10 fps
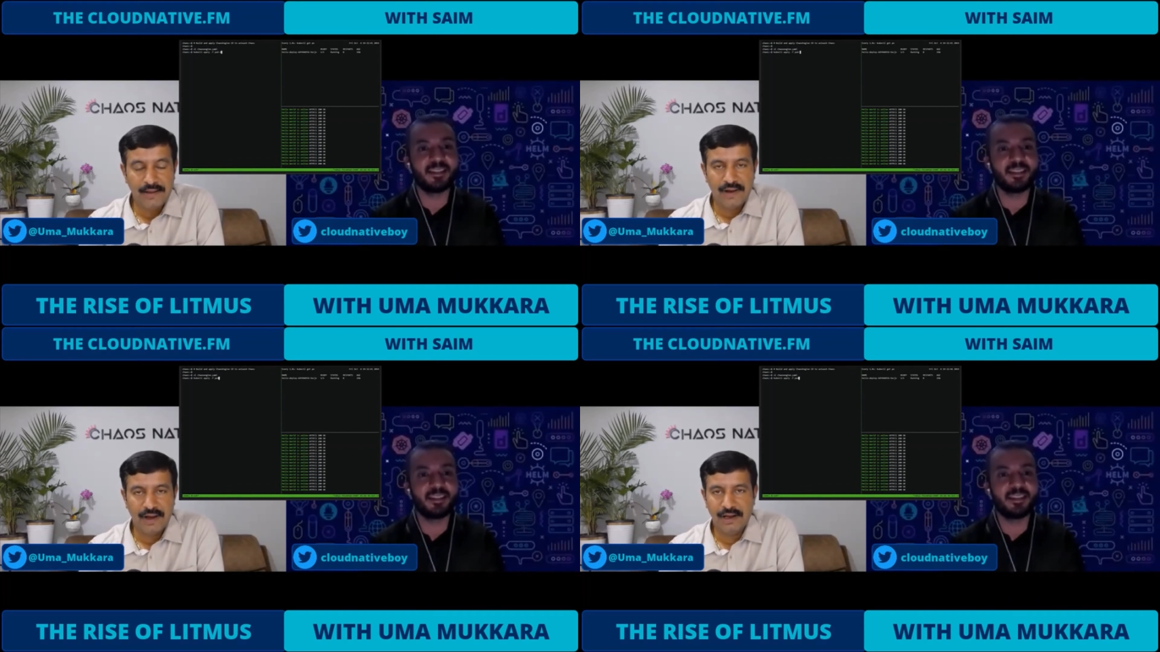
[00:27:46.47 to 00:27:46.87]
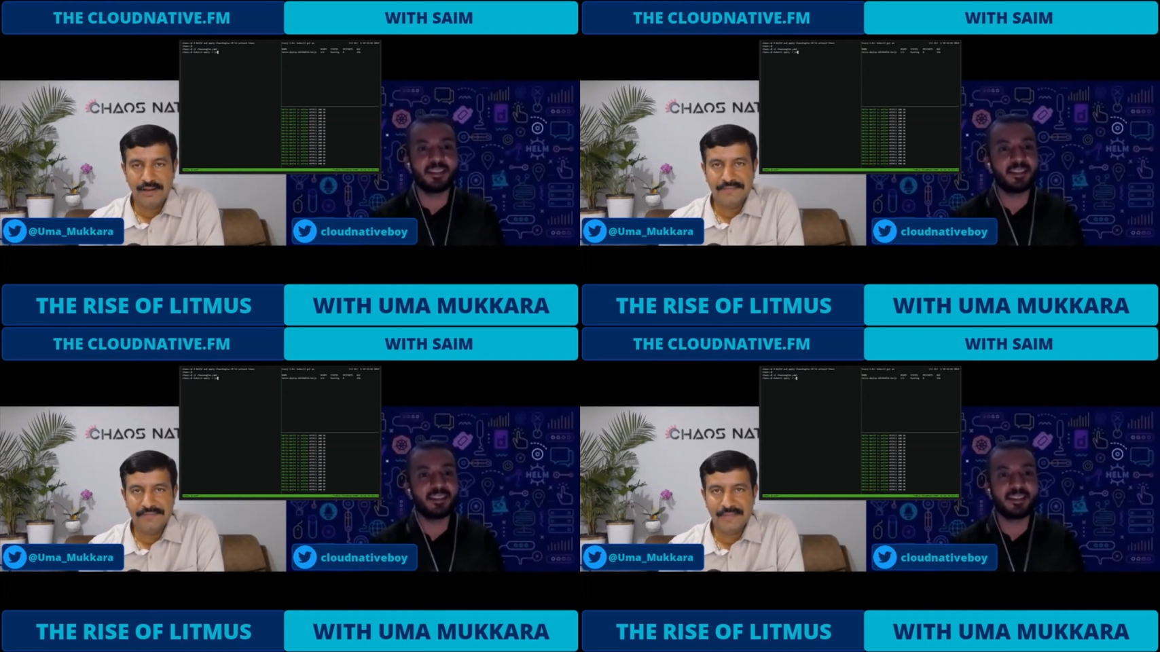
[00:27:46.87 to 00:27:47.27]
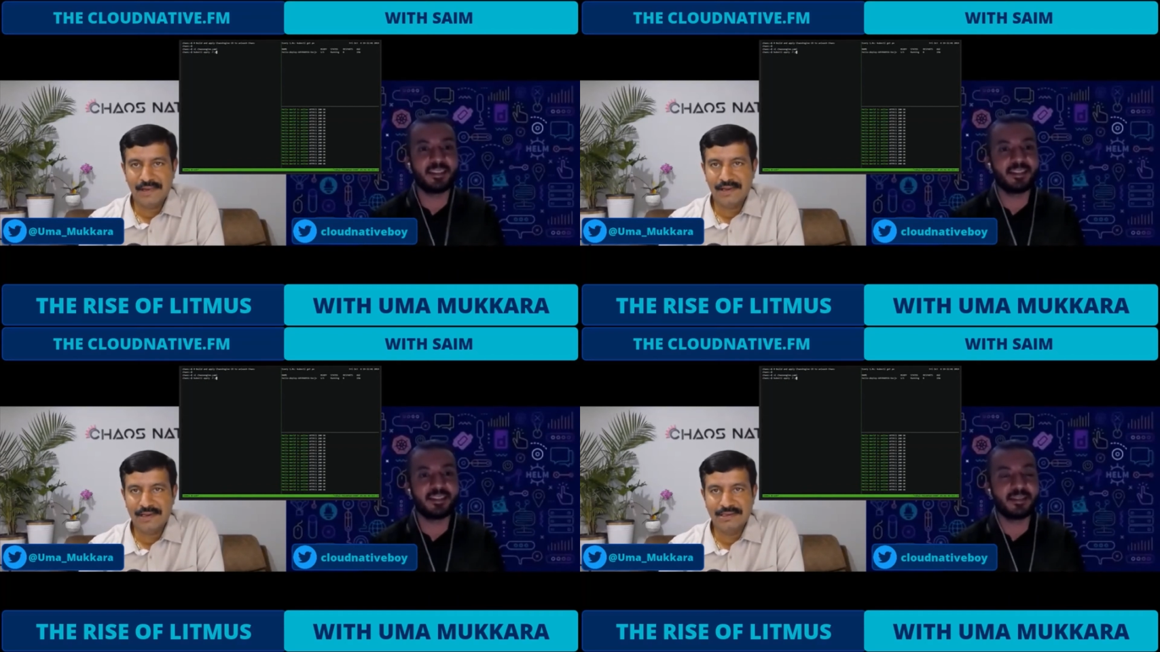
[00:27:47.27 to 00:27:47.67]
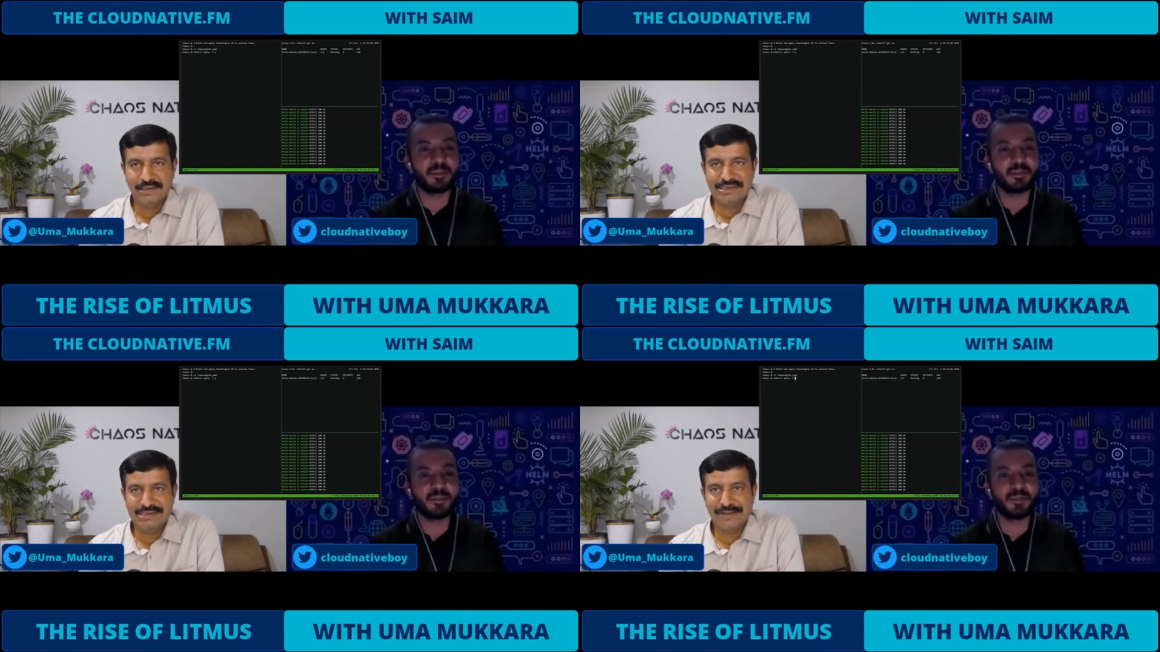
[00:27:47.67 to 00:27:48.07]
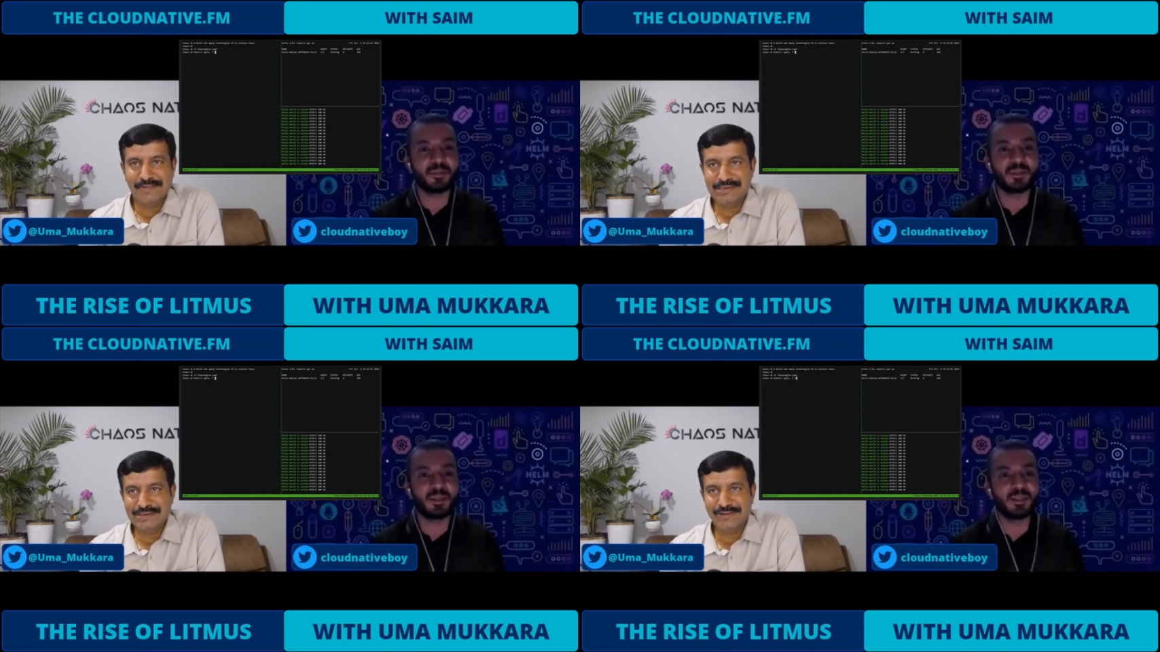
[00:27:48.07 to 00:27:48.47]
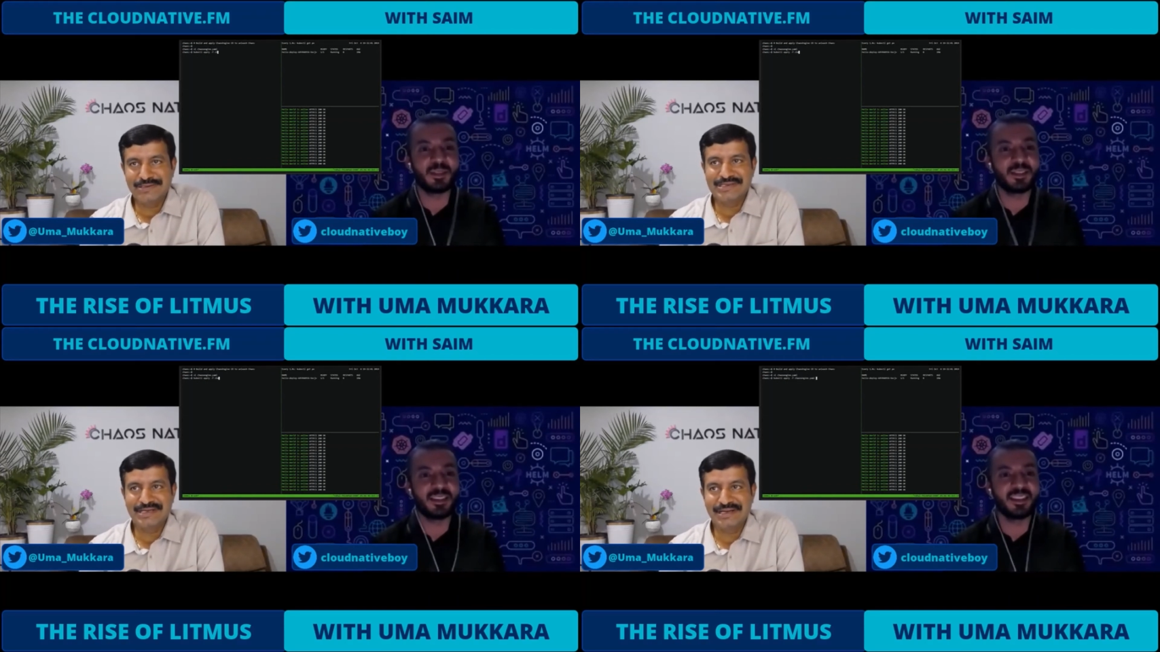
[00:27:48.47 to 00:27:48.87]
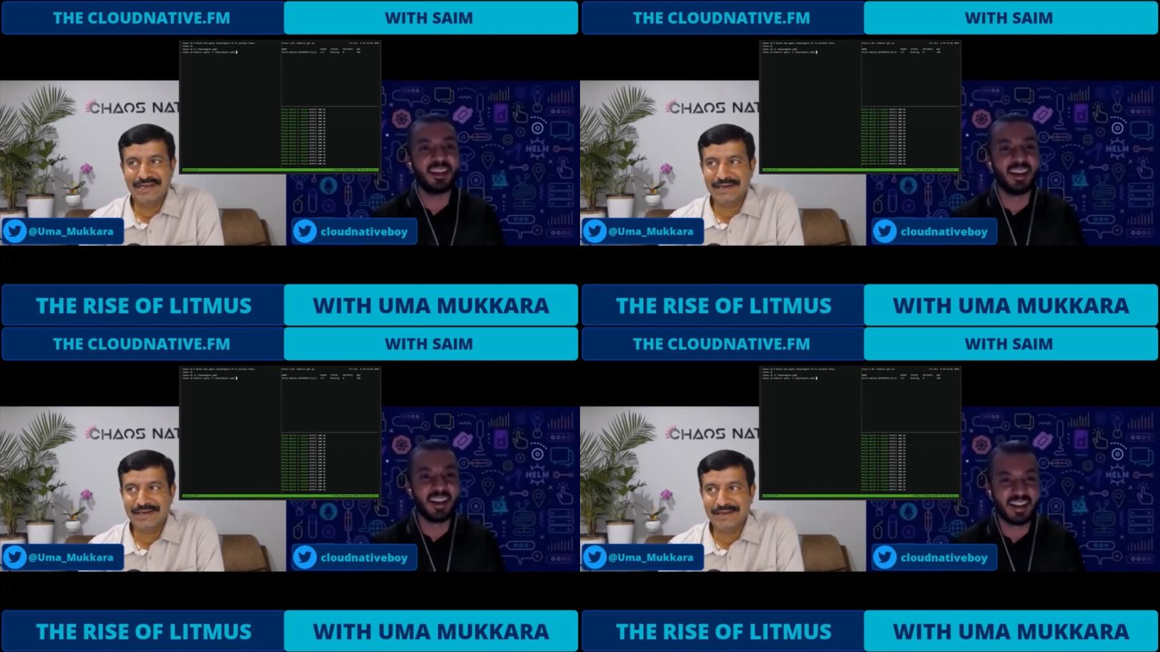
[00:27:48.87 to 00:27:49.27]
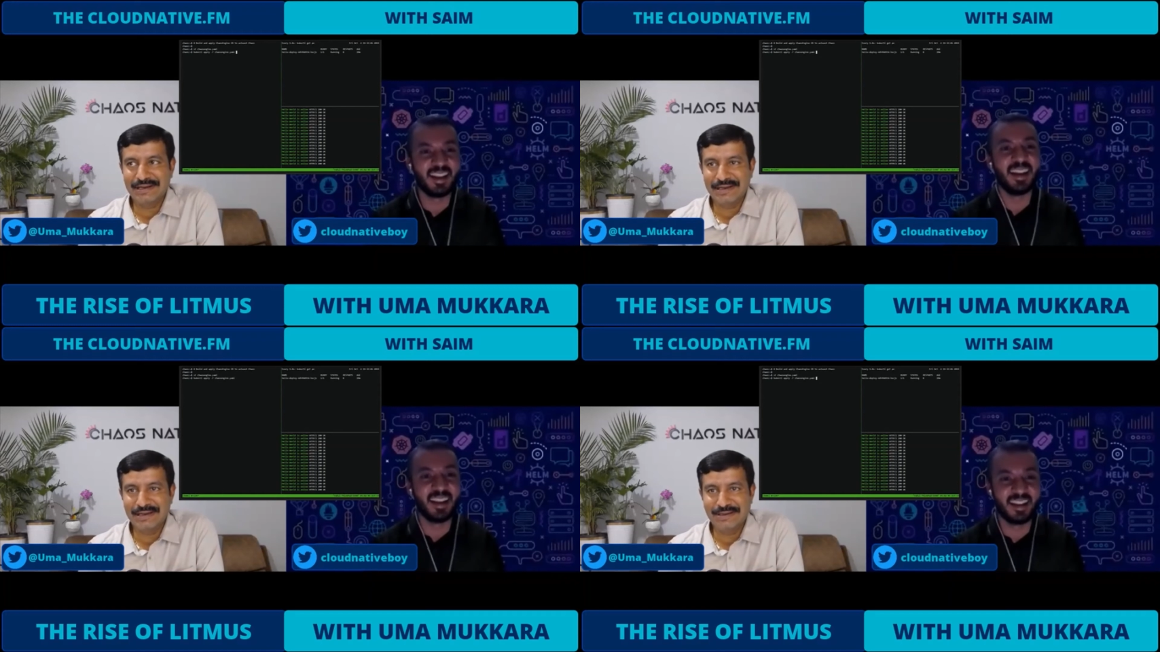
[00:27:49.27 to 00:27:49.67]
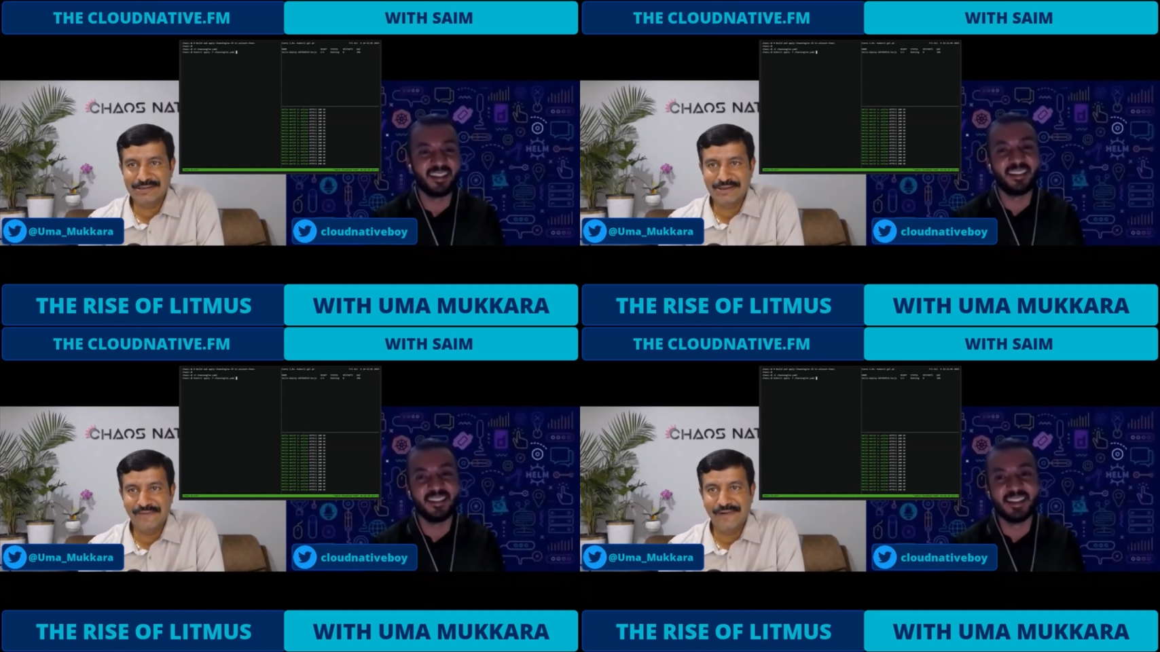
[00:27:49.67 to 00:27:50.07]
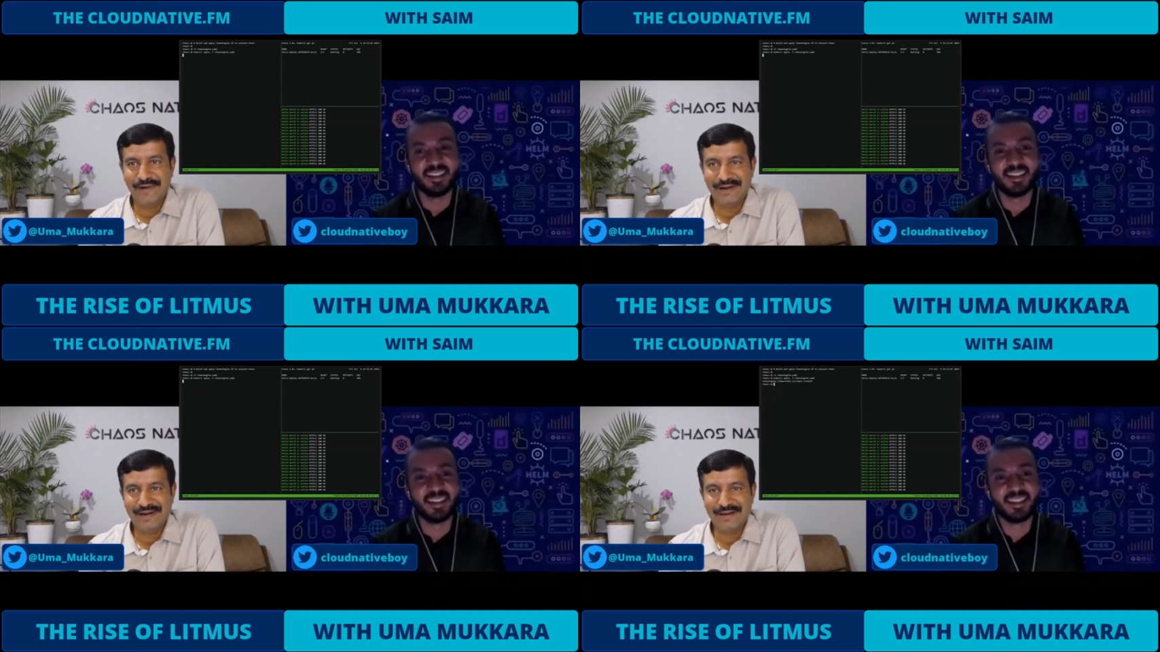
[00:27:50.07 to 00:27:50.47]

Speaker 1: Um, this is the best question uh, you know so far,